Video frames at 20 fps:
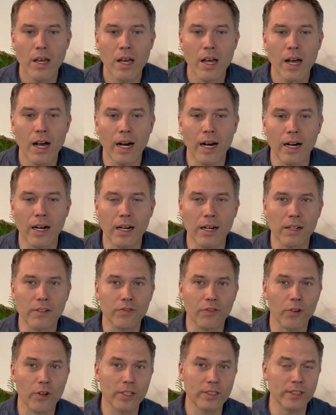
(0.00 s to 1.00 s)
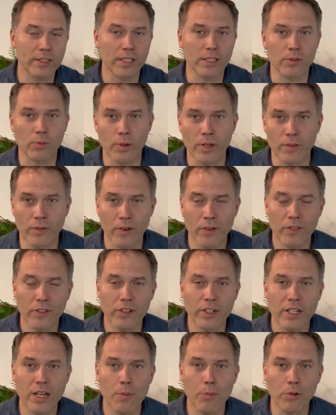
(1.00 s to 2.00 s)
For instance, we've learned
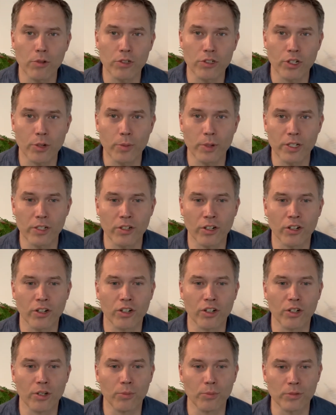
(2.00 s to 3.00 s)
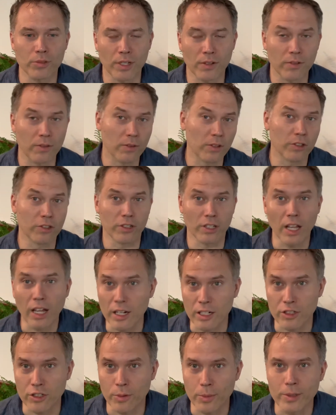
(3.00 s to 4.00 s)
a couple of German terms. I've learned a lot
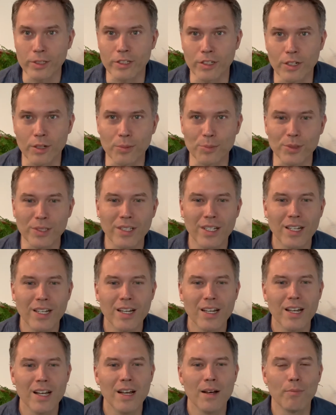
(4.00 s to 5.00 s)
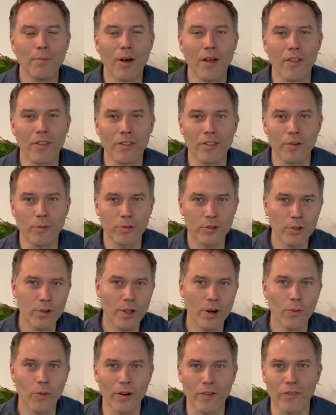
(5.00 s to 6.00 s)
of German terms, but the two that
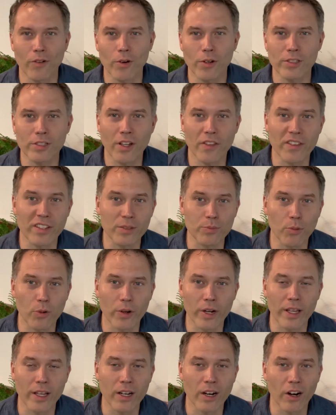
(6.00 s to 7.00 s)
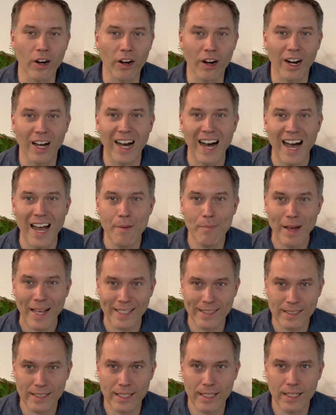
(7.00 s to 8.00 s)
I want to focus on this morning are
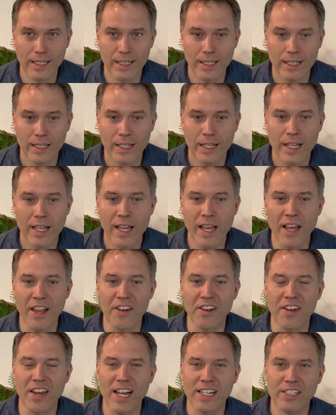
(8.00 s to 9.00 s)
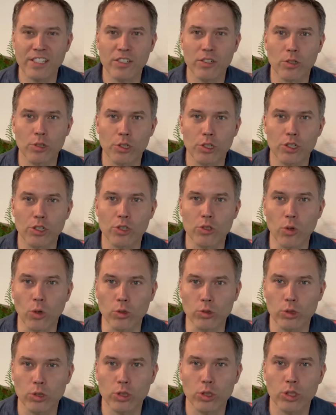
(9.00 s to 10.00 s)
Heimat and National
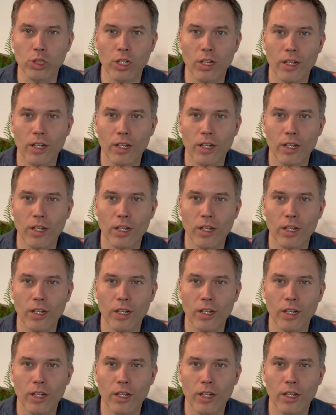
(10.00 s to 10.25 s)
Stolz.